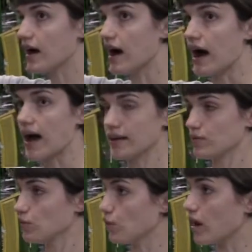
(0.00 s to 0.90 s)
hot
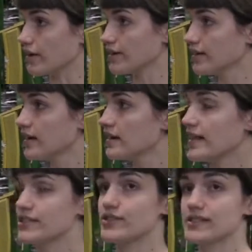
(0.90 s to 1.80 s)
water.
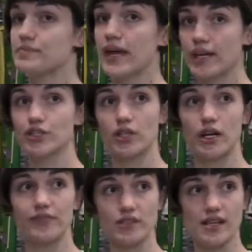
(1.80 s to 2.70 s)
That's just to make sure
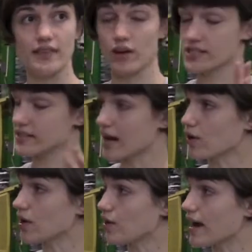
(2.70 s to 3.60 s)
if they're
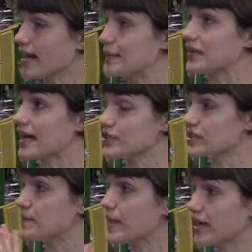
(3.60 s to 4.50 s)
sterile already, but that's
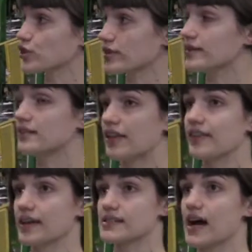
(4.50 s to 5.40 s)
just to make sure that
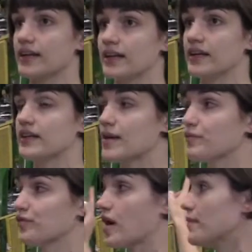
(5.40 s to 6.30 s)
nothing has gotten into them from